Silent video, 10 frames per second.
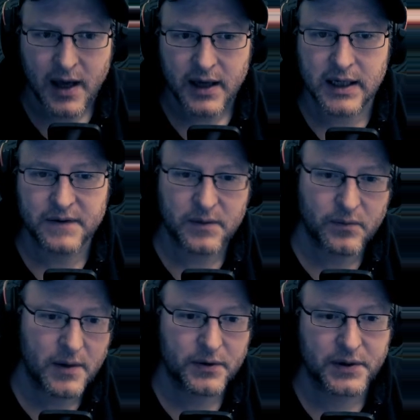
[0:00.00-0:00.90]
Gift of
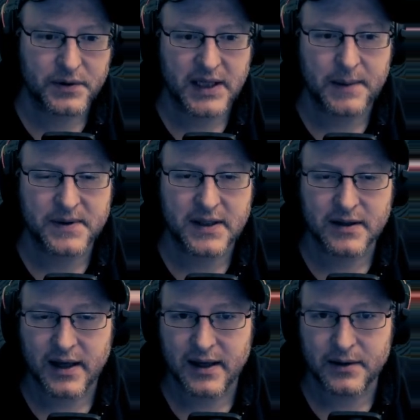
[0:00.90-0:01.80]
Primordial Deeps is
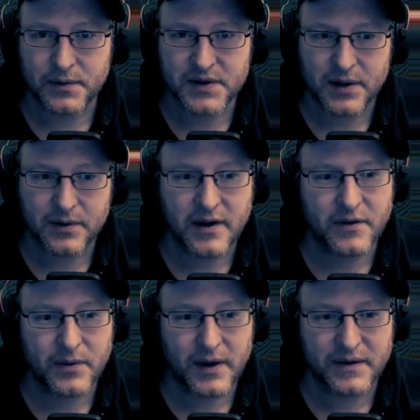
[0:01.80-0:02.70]
uh, also another
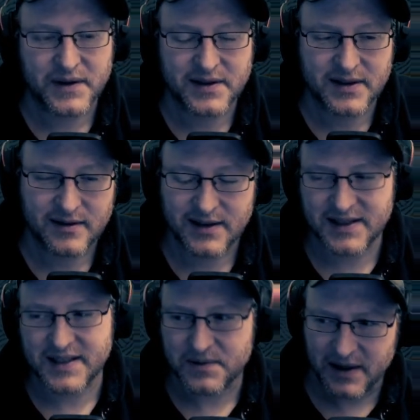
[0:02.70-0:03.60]
one that's
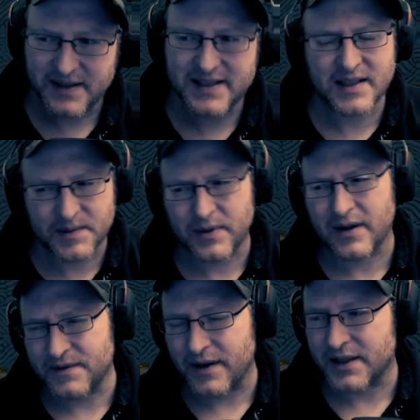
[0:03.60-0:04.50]
this is and this is a spirit
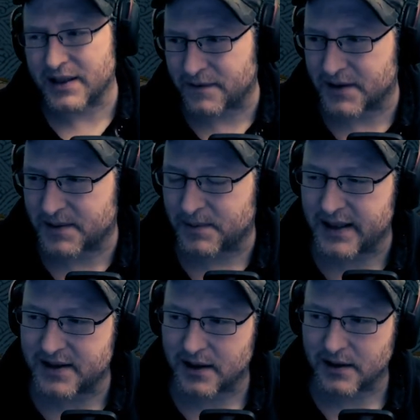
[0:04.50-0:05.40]
that's very different to play
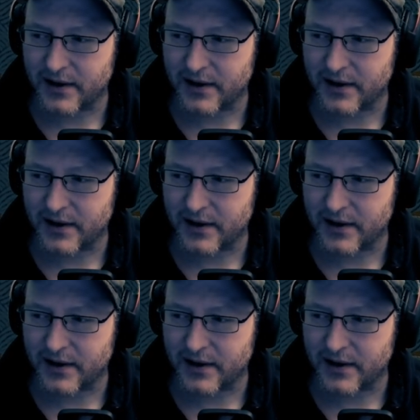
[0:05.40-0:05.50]
solo